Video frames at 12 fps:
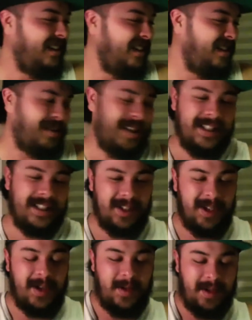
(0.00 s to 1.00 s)
Sweet.
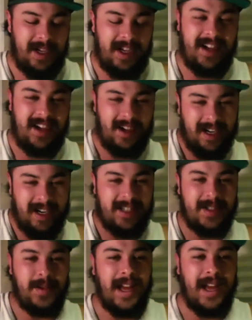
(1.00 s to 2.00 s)
So all right,
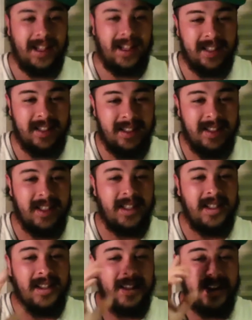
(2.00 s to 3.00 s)
so Alan,
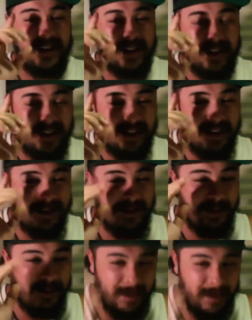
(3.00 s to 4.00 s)

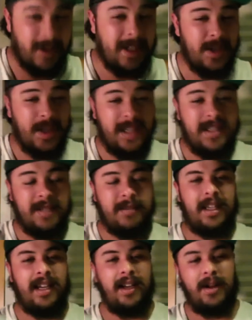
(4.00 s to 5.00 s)
we're gonna try
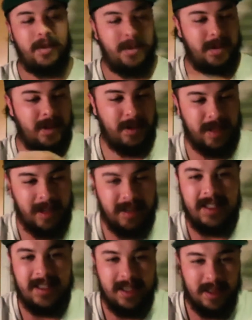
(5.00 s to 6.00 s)
something out. No
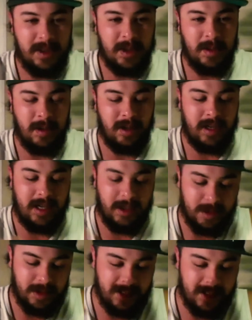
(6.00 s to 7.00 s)
guarantees this is gonna work. I don't
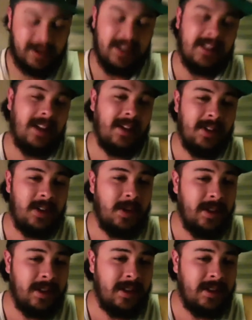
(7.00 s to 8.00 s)
trust myself to do
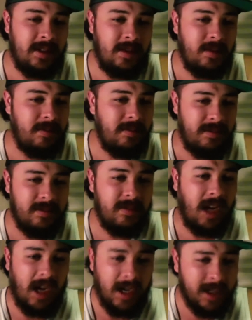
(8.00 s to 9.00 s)
this
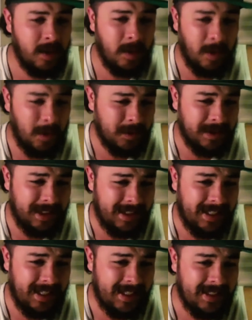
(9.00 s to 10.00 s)
audio only
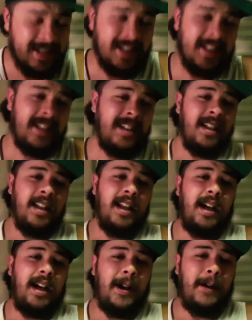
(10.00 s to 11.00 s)
yet,
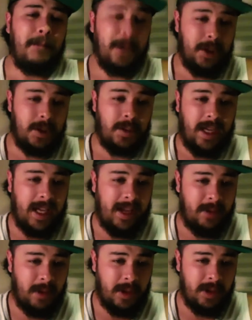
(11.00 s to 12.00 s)
which is why I have
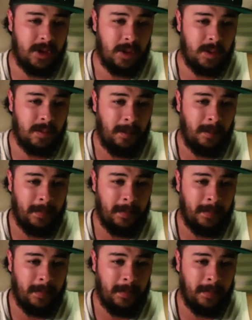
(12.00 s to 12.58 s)
you on Zoom.